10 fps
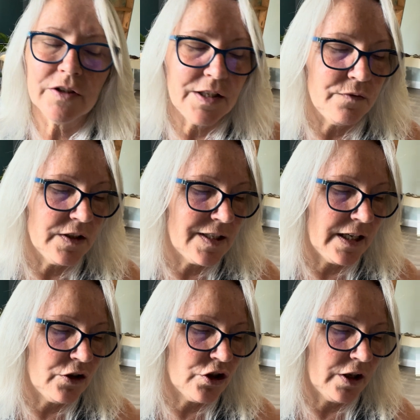
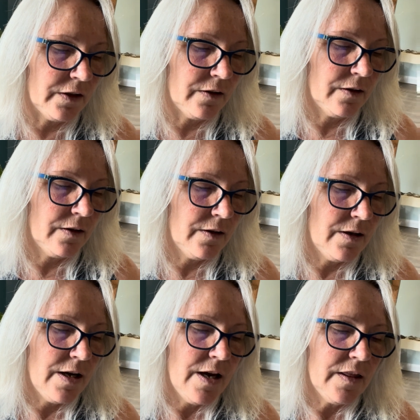invitation.
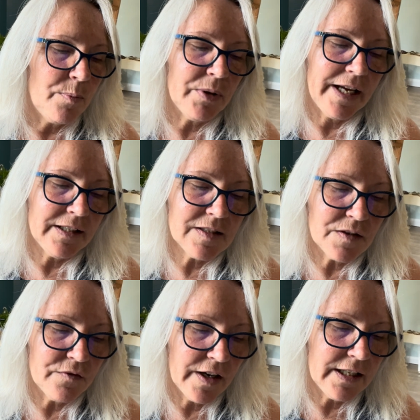The planets
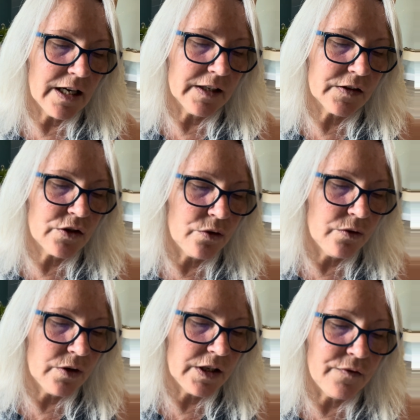invite us
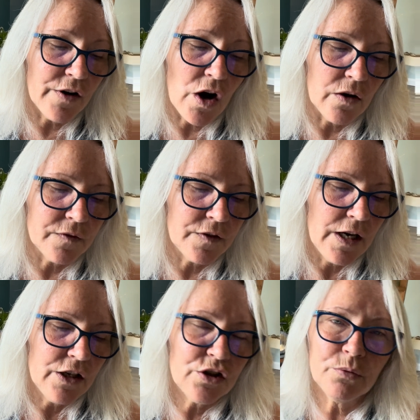to evolve,
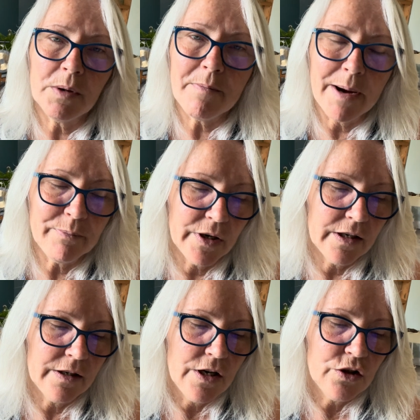to
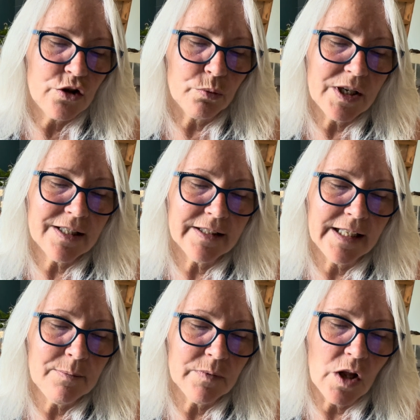remember, to
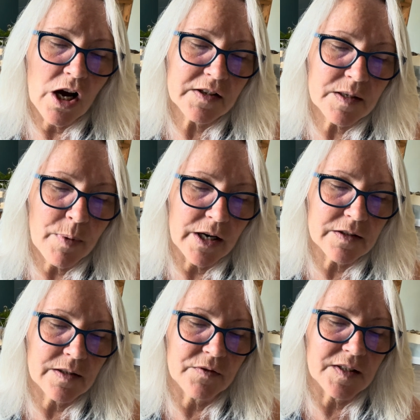reclaim lost
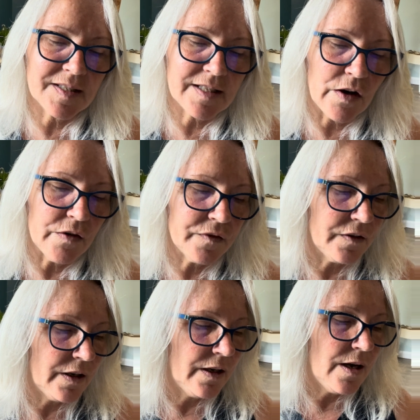parts of the self.
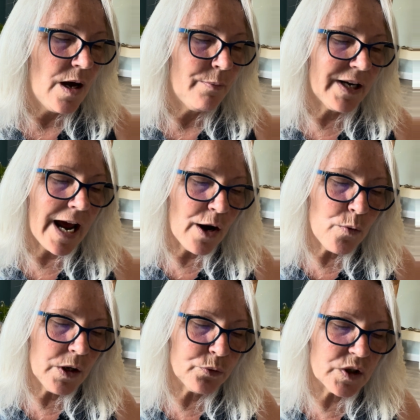But how
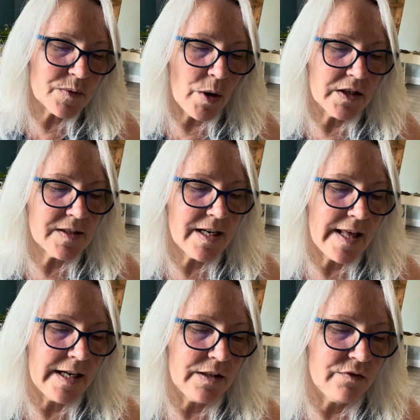one responds to
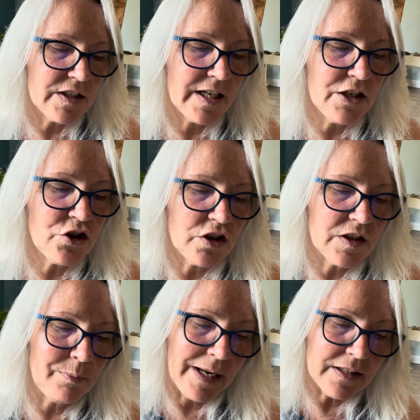that invitation
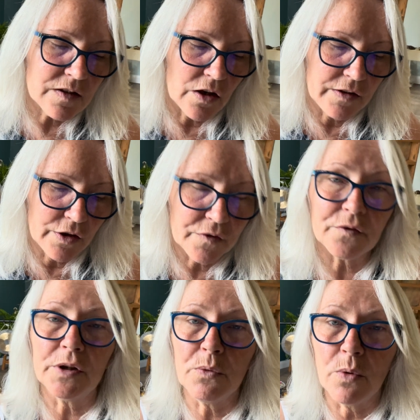depends on their
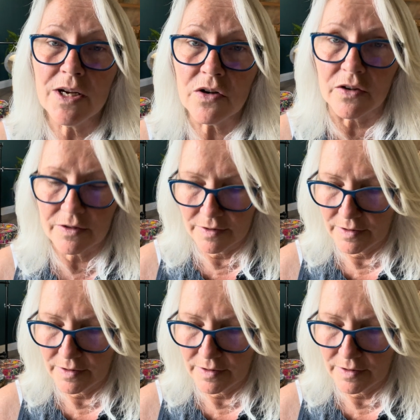free will,